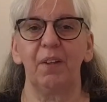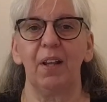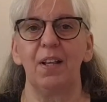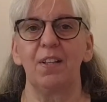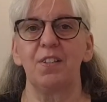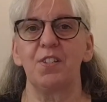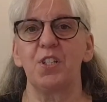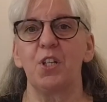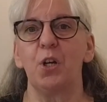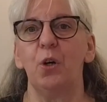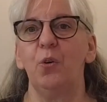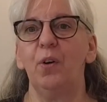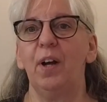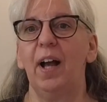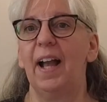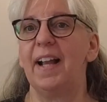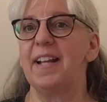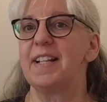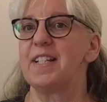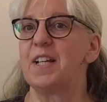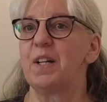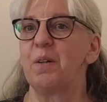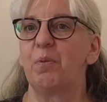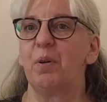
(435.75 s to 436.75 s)
So I
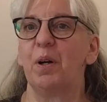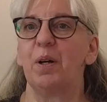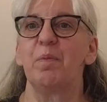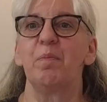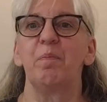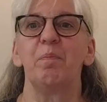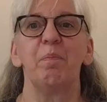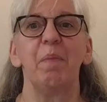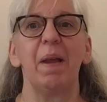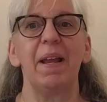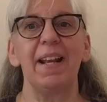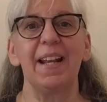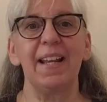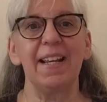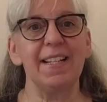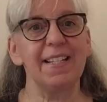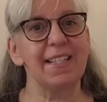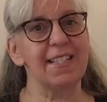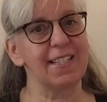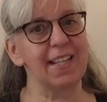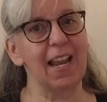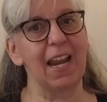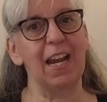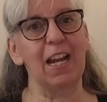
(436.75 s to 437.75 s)
did what many
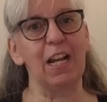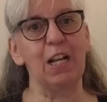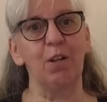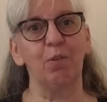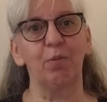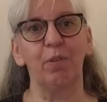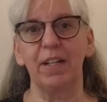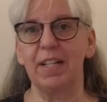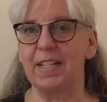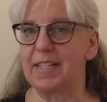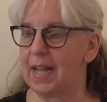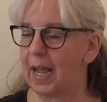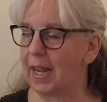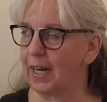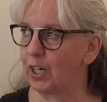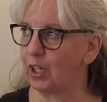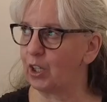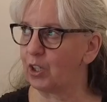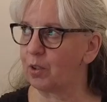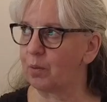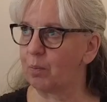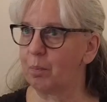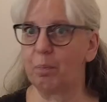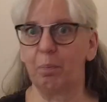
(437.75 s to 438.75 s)
sane
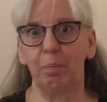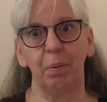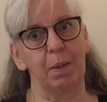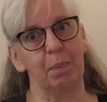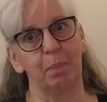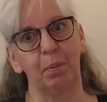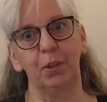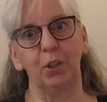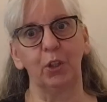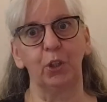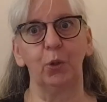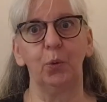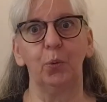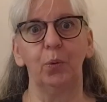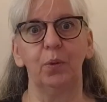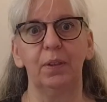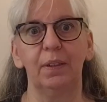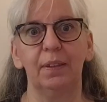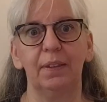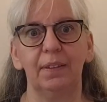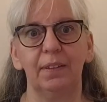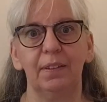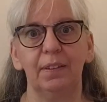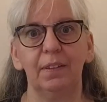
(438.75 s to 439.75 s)
retired people do.
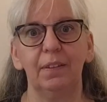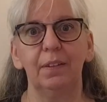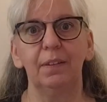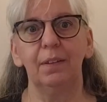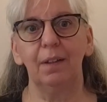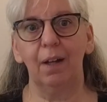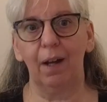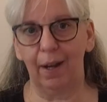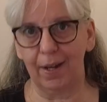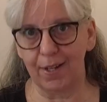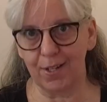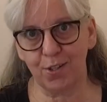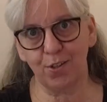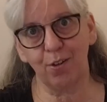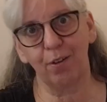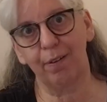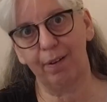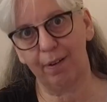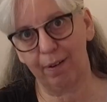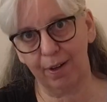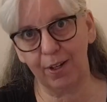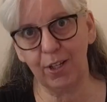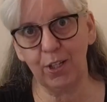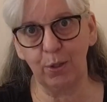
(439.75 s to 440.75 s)
I
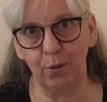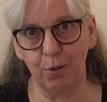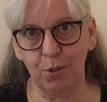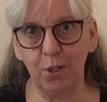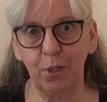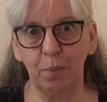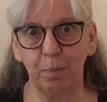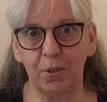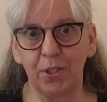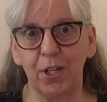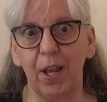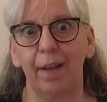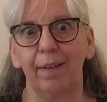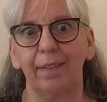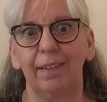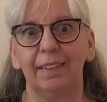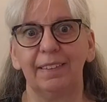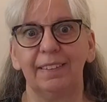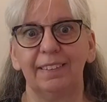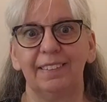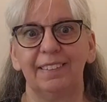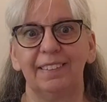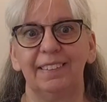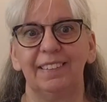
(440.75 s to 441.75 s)
started a YouTube channel.
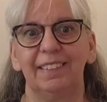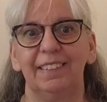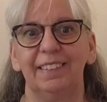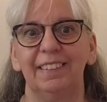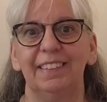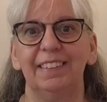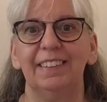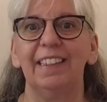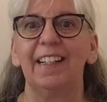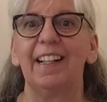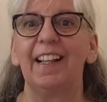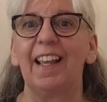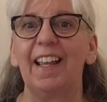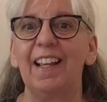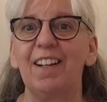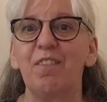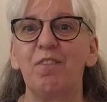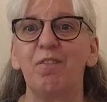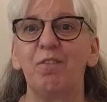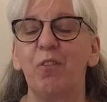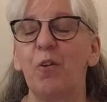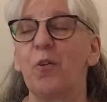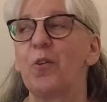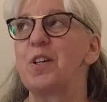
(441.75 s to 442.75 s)
It
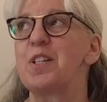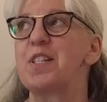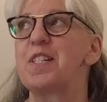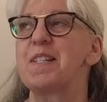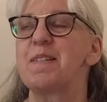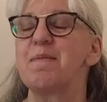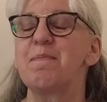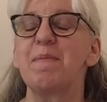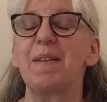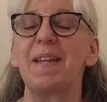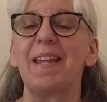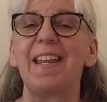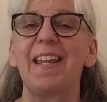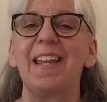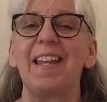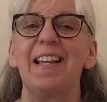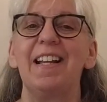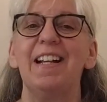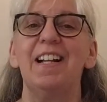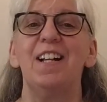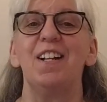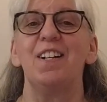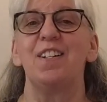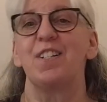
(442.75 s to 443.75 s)
forced me
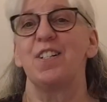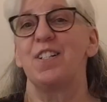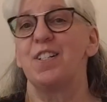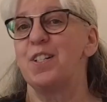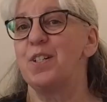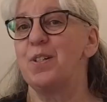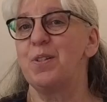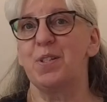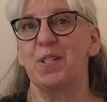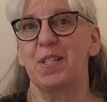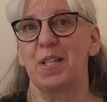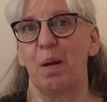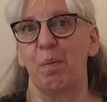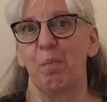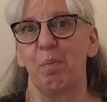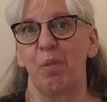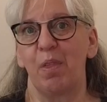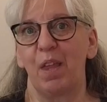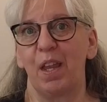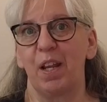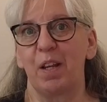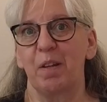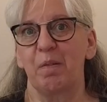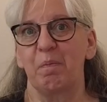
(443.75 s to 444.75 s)
to do
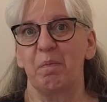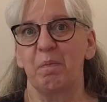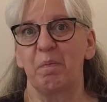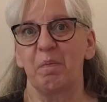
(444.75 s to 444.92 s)
something,